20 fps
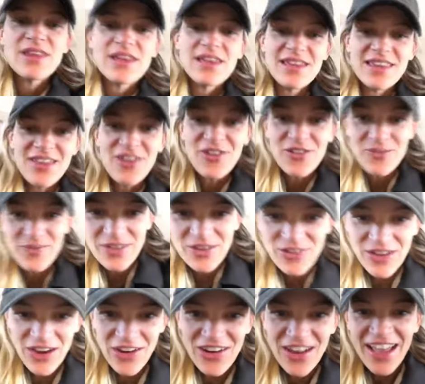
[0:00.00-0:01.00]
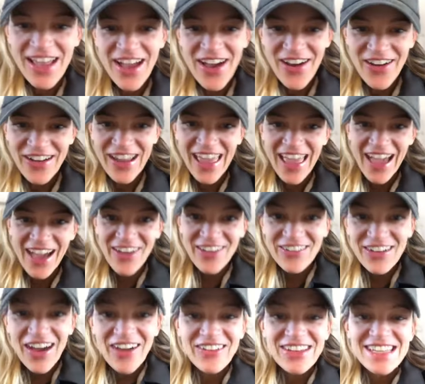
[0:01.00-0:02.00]
it? Oh, there we are. Okay,
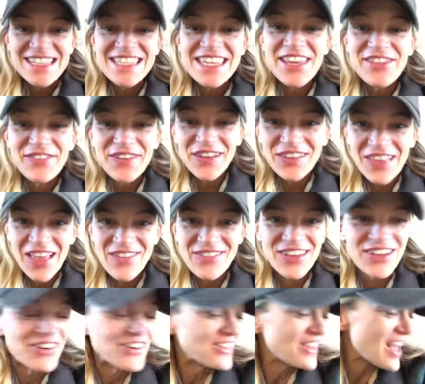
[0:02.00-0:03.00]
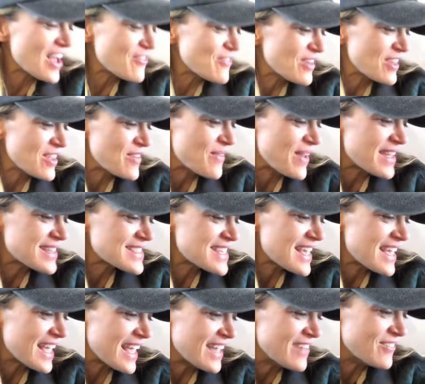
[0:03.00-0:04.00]
I, I want to see if he'll let me go live while he makes
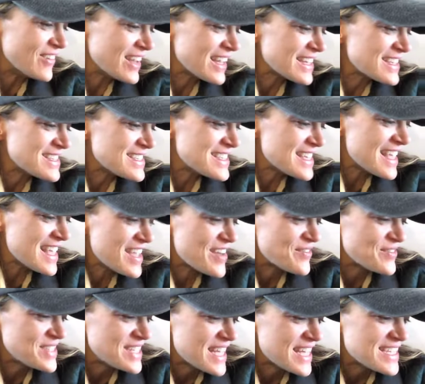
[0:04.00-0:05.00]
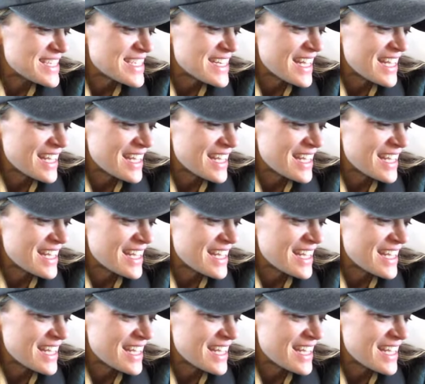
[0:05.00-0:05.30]
it and we can see him taste